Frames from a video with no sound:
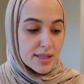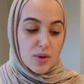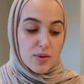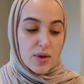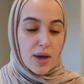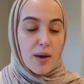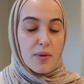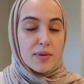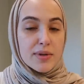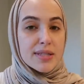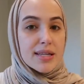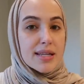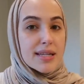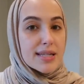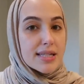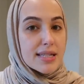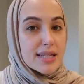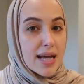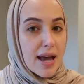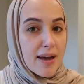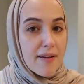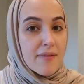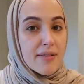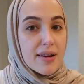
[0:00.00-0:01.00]
So that was
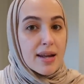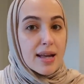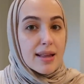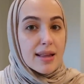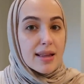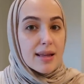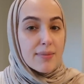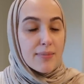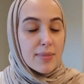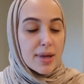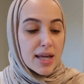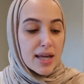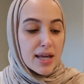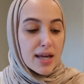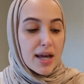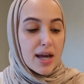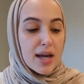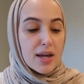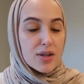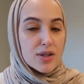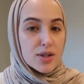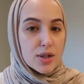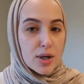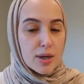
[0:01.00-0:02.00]
definitely me
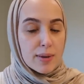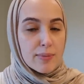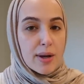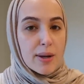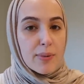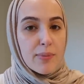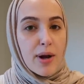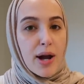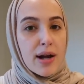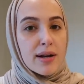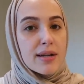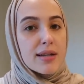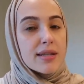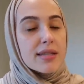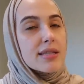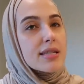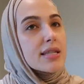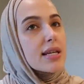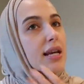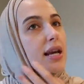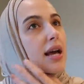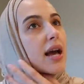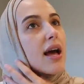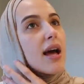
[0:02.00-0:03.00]
during my
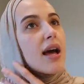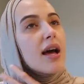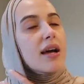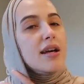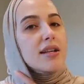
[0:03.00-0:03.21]
pregnancy.